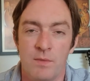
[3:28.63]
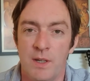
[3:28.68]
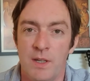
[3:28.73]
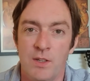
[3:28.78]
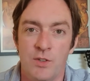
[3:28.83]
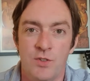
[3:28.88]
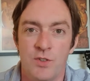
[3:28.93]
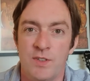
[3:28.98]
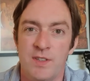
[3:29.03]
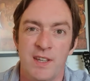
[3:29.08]

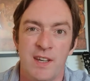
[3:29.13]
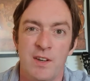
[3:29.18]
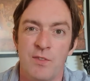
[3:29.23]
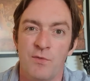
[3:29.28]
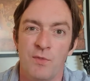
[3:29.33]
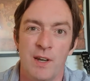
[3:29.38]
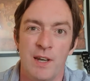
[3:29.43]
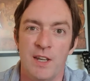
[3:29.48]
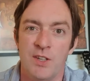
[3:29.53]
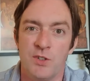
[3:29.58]
interested
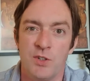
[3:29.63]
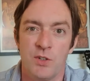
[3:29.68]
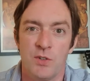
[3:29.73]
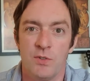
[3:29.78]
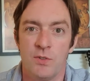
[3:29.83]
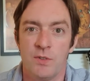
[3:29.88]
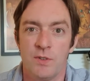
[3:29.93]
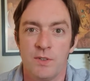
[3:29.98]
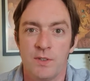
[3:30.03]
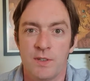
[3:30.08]
in religion
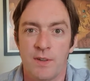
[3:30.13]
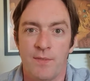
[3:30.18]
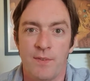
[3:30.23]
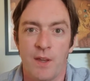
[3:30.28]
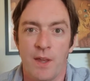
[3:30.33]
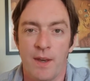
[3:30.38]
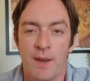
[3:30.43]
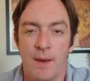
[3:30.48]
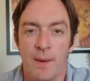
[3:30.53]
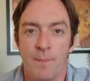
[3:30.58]
and stuff
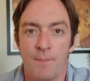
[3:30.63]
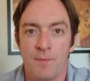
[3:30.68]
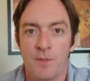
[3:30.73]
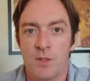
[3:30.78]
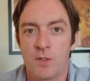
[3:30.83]
like that.